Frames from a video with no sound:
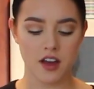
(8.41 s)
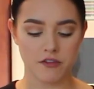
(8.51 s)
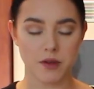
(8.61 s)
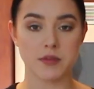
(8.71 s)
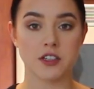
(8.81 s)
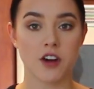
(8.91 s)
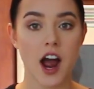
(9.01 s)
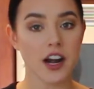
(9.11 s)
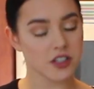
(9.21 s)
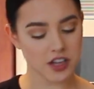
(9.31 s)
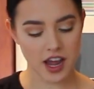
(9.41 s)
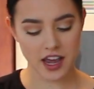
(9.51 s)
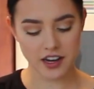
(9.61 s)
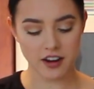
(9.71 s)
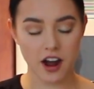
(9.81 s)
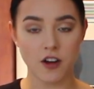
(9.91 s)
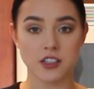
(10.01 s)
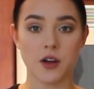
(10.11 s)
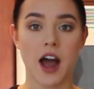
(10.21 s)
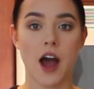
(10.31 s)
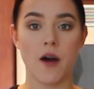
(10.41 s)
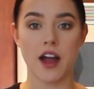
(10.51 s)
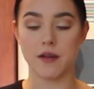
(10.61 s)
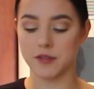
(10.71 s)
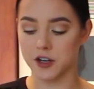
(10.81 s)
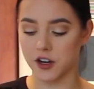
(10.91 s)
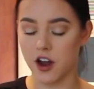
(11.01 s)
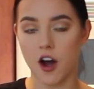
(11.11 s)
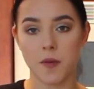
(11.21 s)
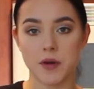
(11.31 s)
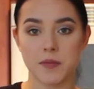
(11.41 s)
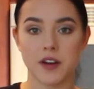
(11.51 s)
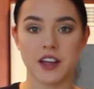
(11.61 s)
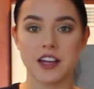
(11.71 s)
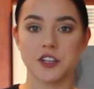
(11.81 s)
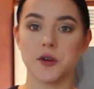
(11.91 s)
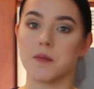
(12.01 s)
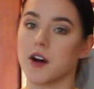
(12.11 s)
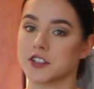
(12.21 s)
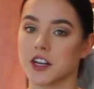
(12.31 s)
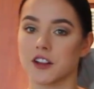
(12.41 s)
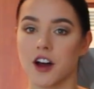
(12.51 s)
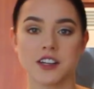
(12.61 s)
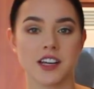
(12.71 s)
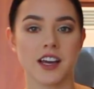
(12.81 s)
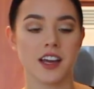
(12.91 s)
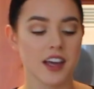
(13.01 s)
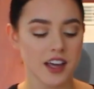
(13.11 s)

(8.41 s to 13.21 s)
from scratch and also how I turn almond milk into a matcha latte.